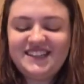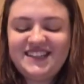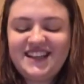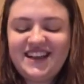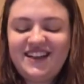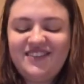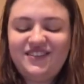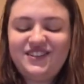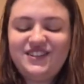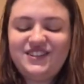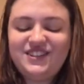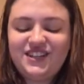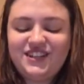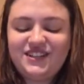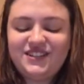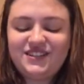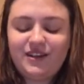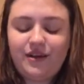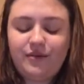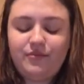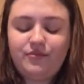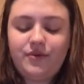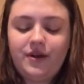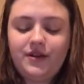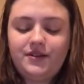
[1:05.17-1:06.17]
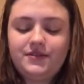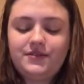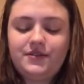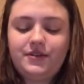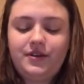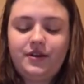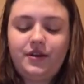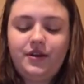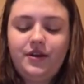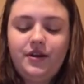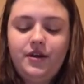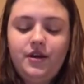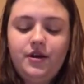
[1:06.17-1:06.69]
of a jigsaw
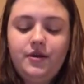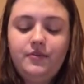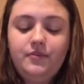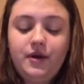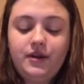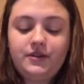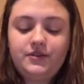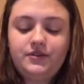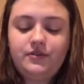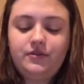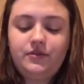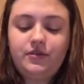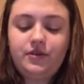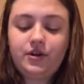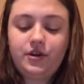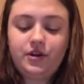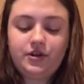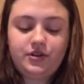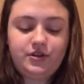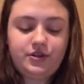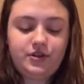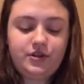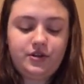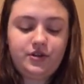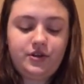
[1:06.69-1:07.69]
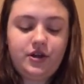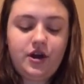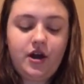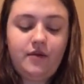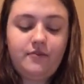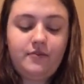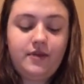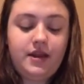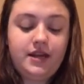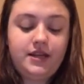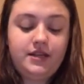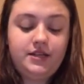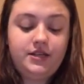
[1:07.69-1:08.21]
puzzle, Kirshner
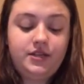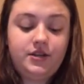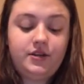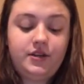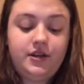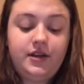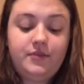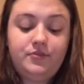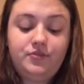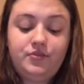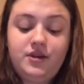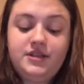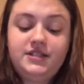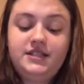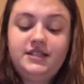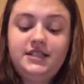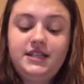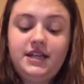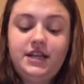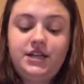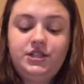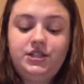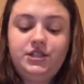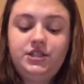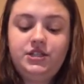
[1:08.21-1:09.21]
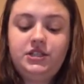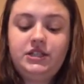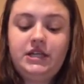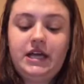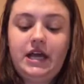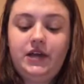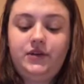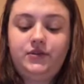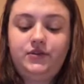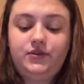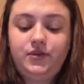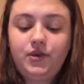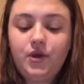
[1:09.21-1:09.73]
commented during a presentation
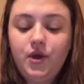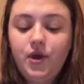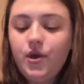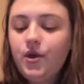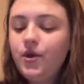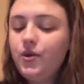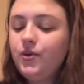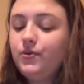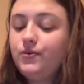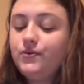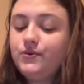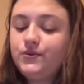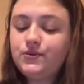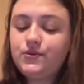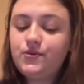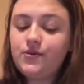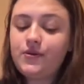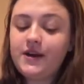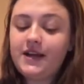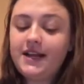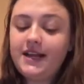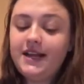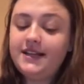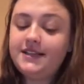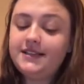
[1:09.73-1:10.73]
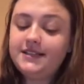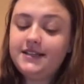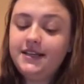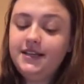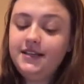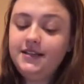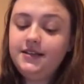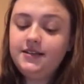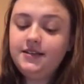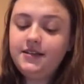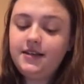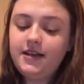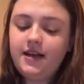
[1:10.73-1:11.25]
titled Whose Story Is
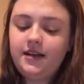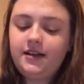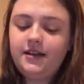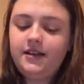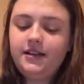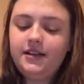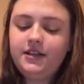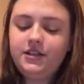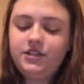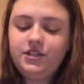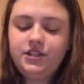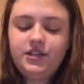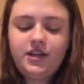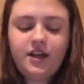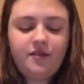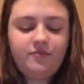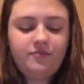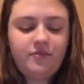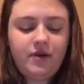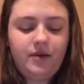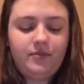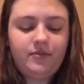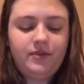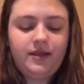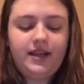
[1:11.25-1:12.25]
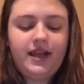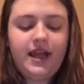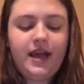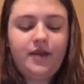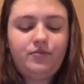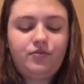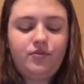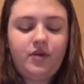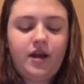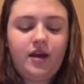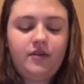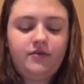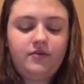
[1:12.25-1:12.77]
It? A Collision of Public and
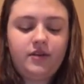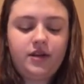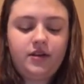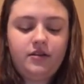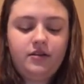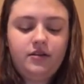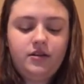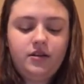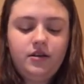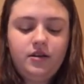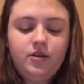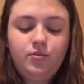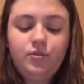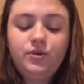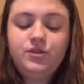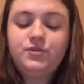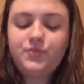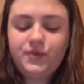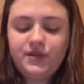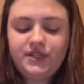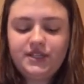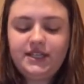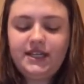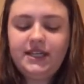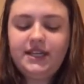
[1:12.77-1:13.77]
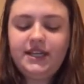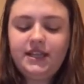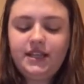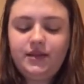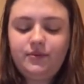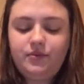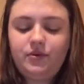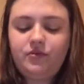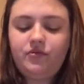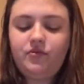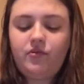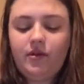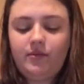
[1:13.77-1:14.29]
Private, which preceded the
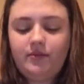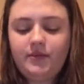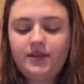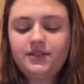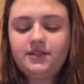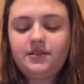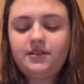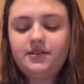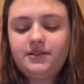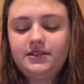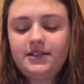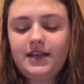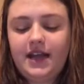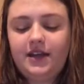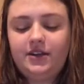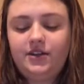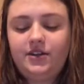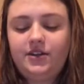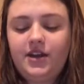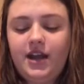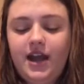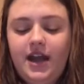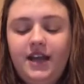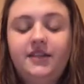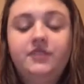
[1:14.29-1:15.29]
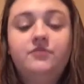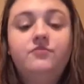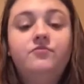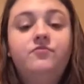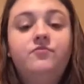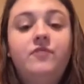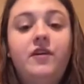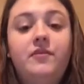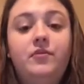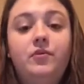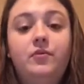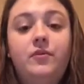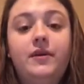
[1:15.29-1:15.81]
performance on Saturday,
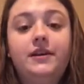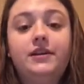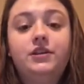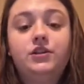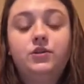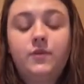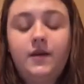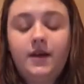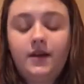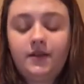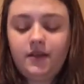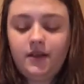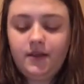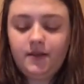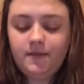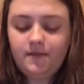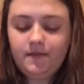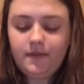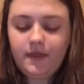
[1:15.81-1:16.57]
February 12th.